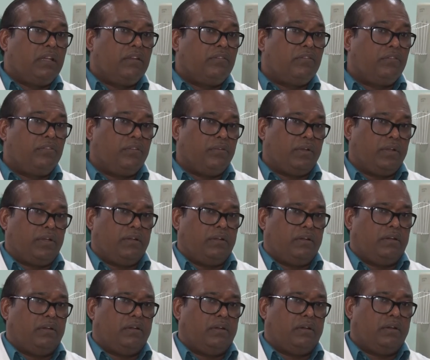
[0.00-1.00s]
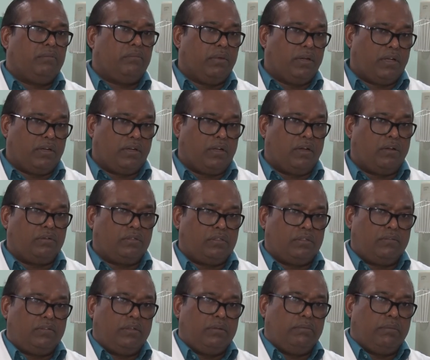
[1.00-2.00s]
the fluid, the blood out
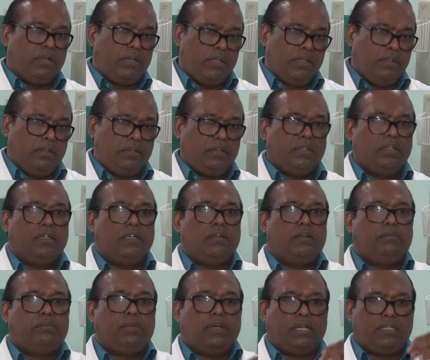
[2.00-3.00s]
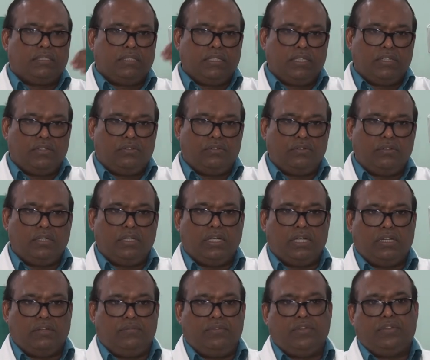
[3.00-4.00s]
of the body, passing it through the
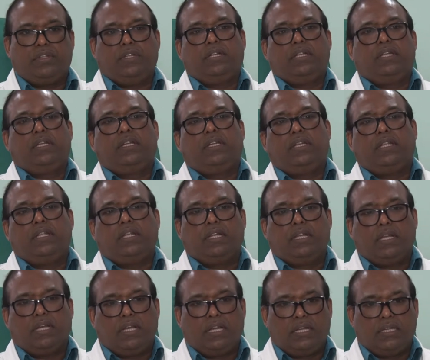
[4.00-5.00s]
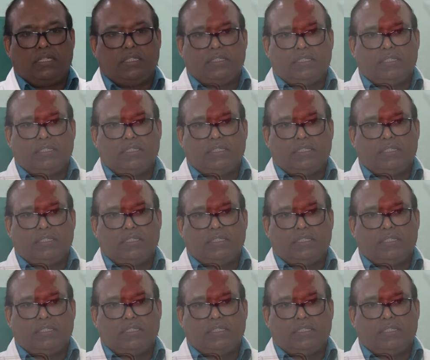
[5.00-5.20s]
artificial kidney, and